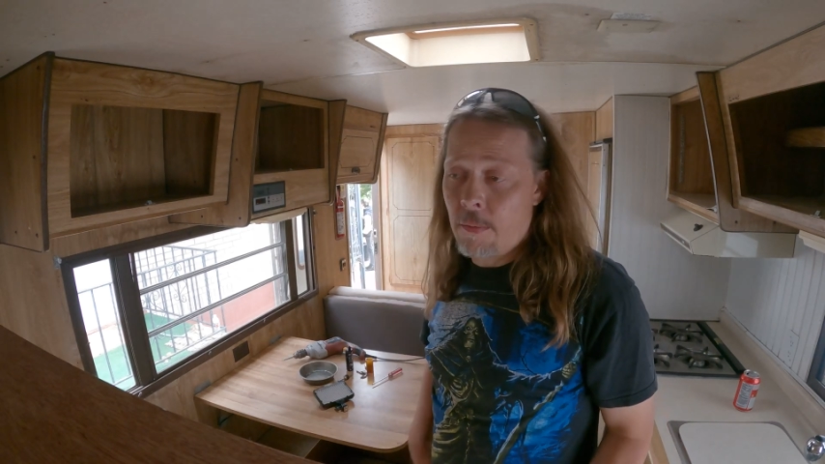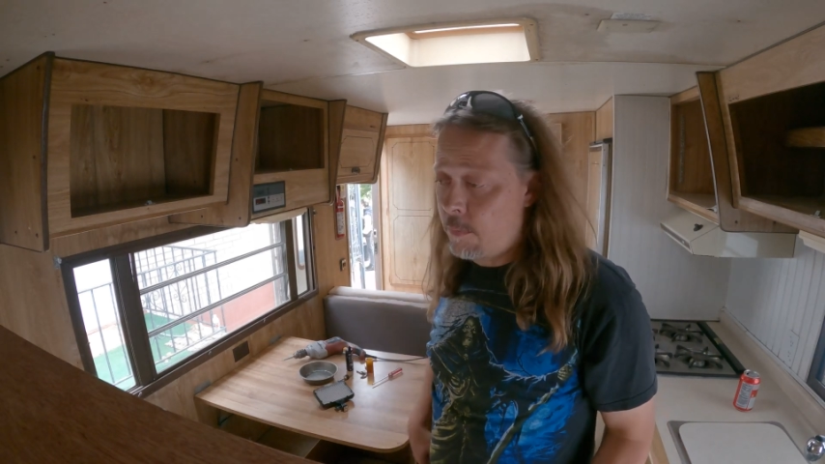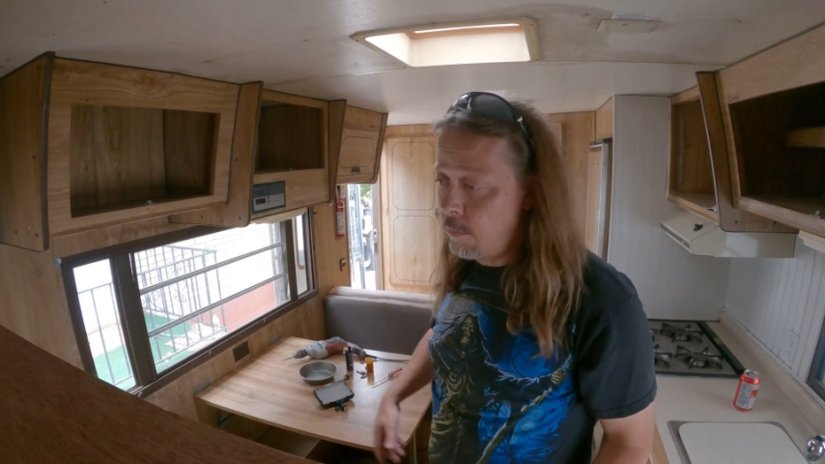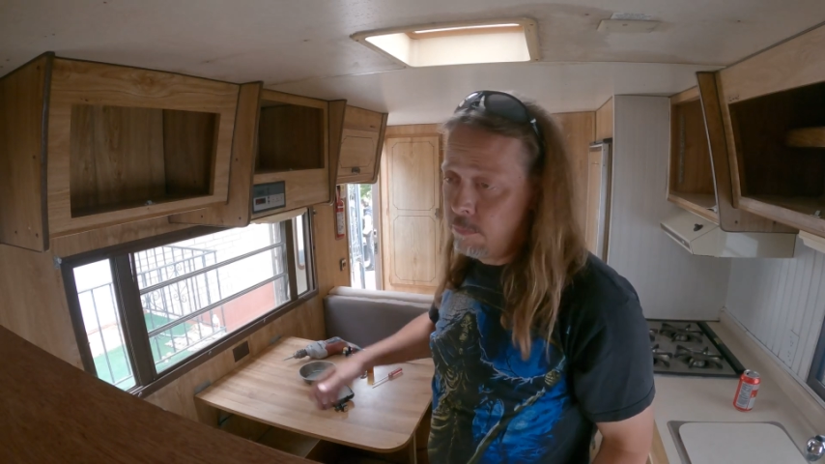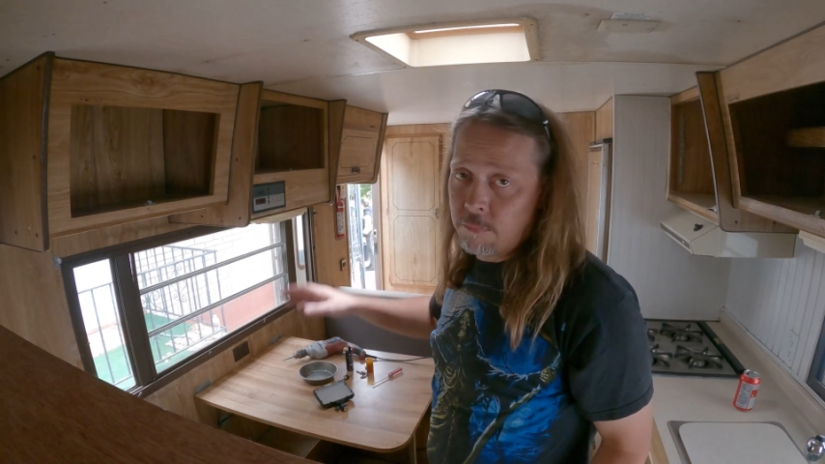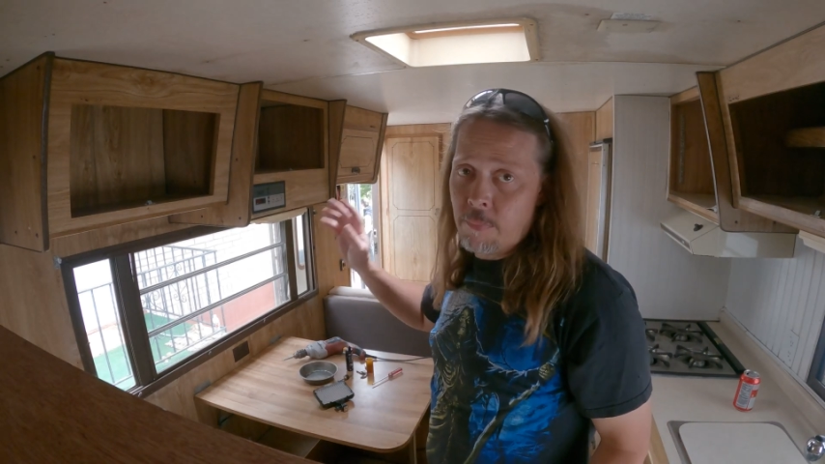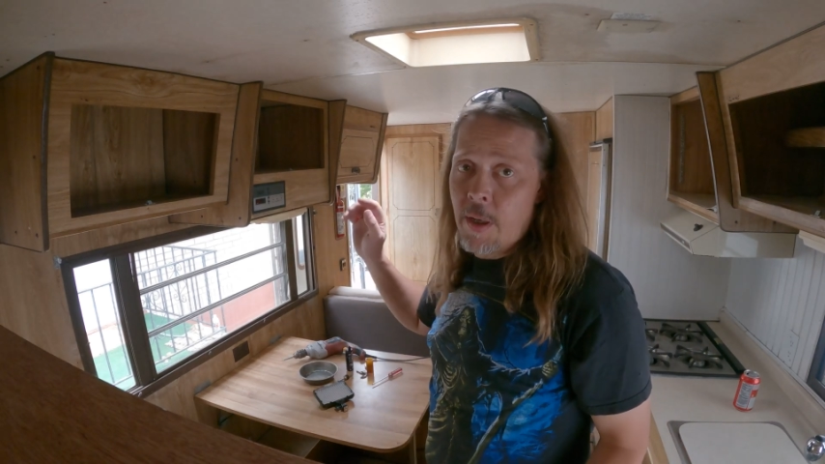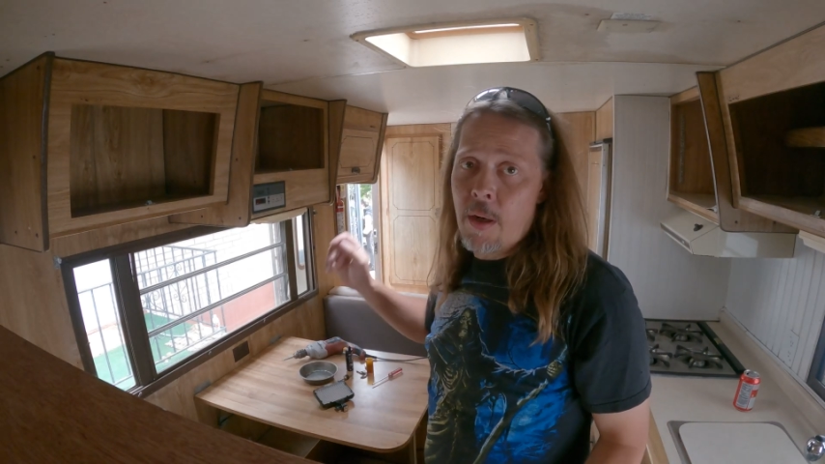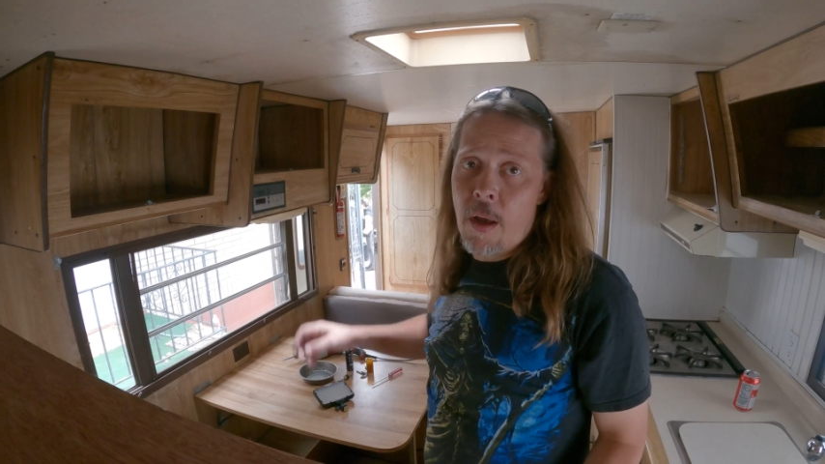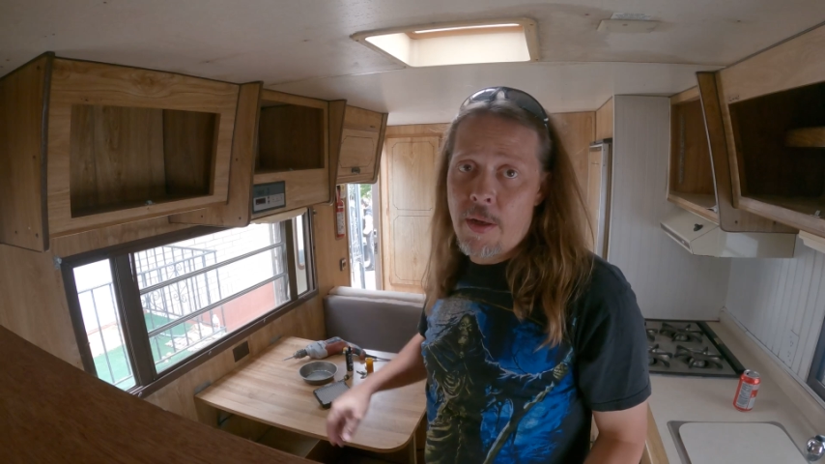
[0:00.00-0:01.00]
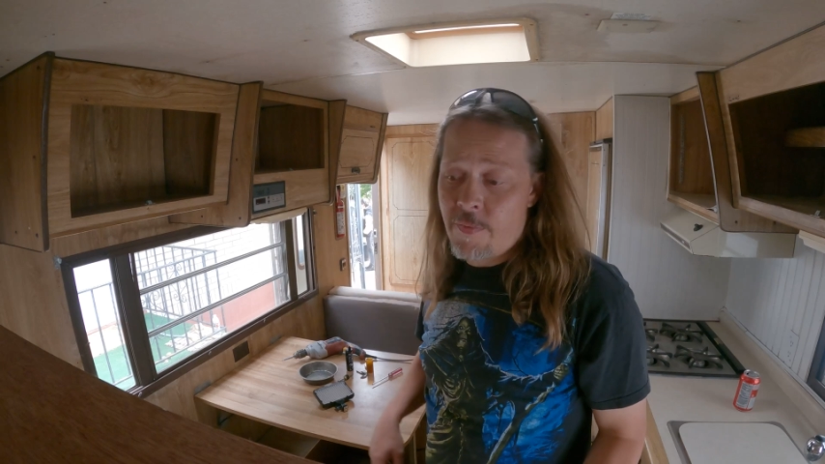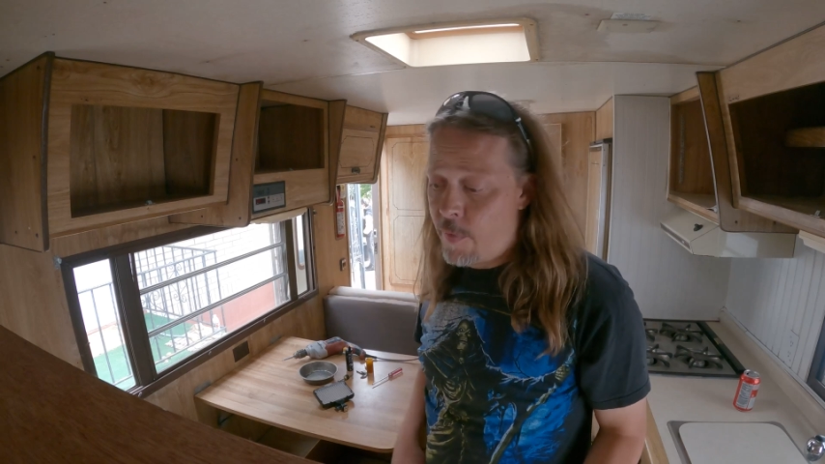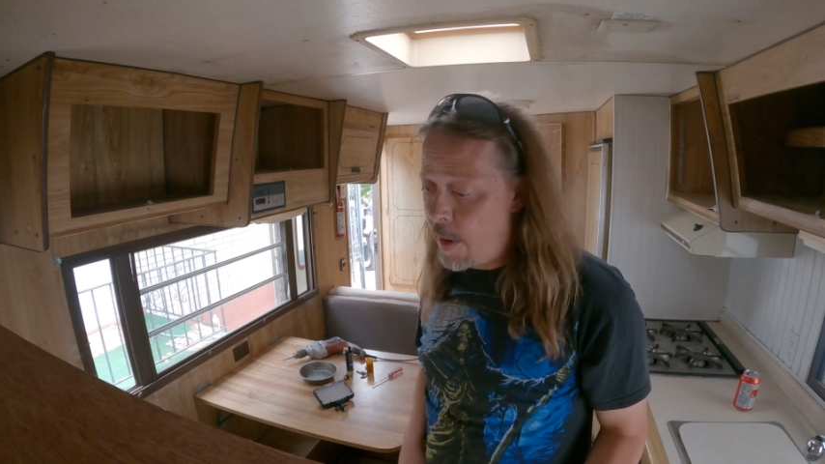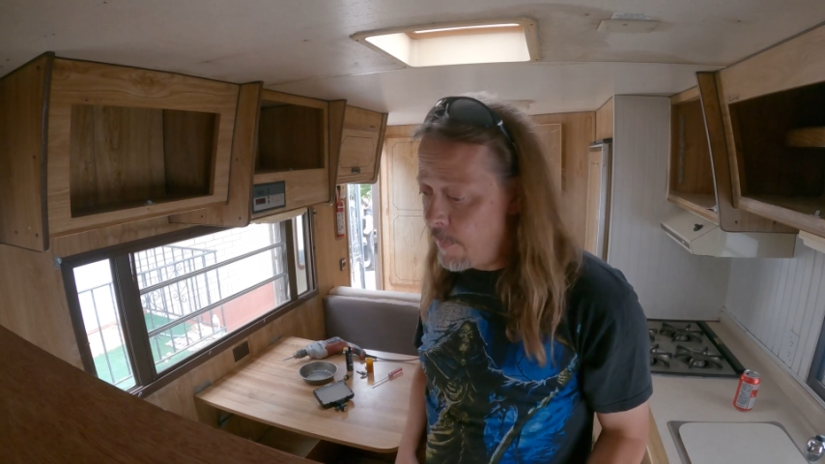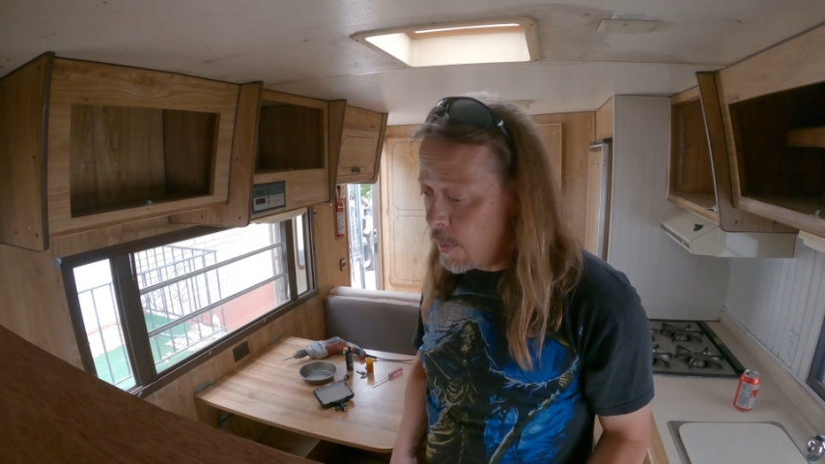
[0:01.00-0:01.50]
and being lost
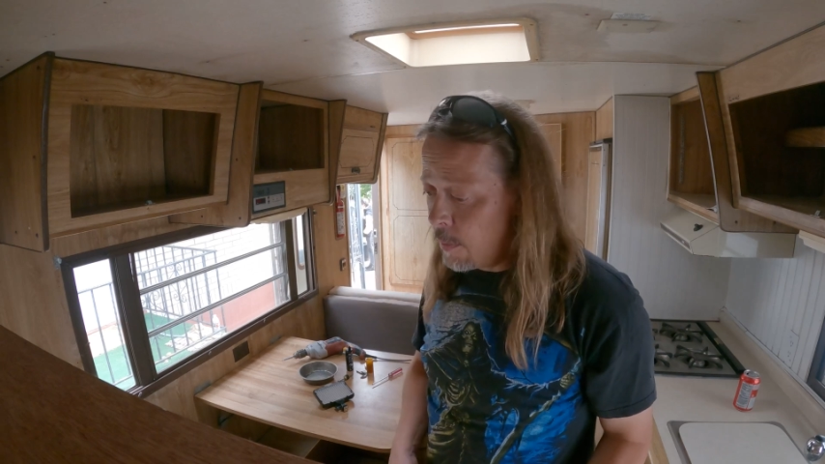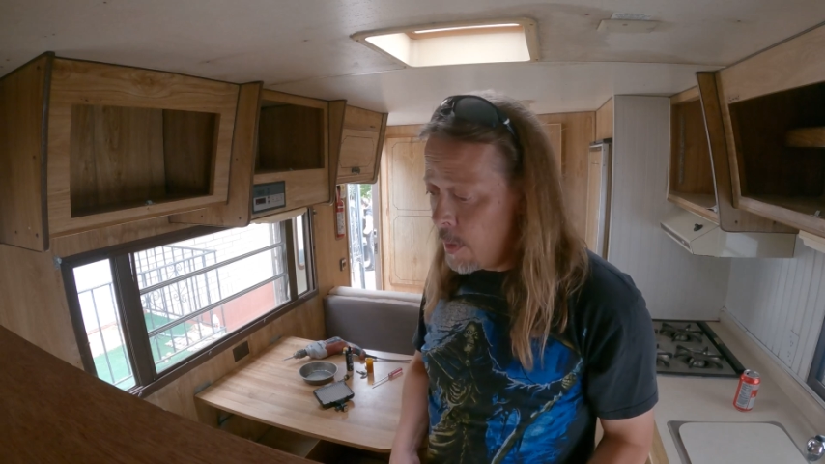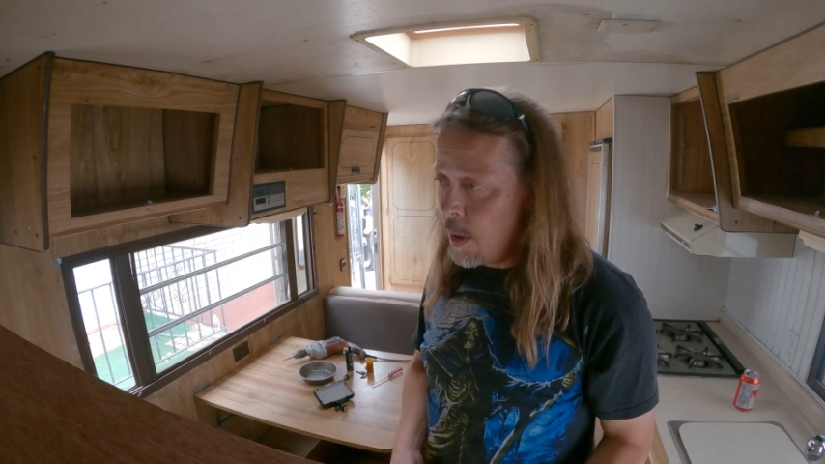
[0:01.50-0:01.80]
forever.